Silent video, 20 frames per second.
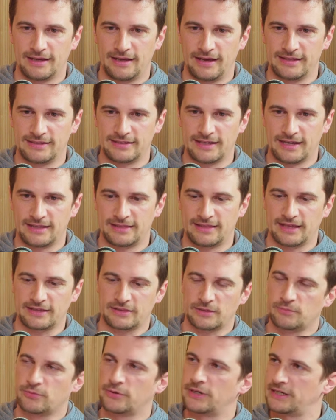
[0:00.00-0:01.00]
it, like
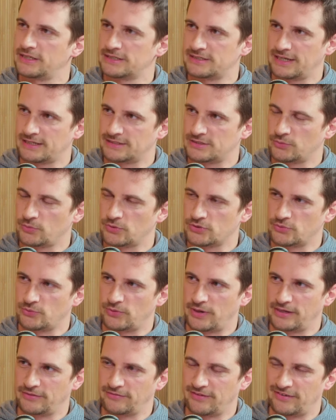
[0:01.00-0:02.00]
the predecessor was
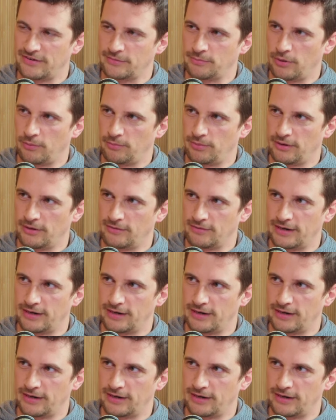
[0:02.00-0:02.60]
already very popular,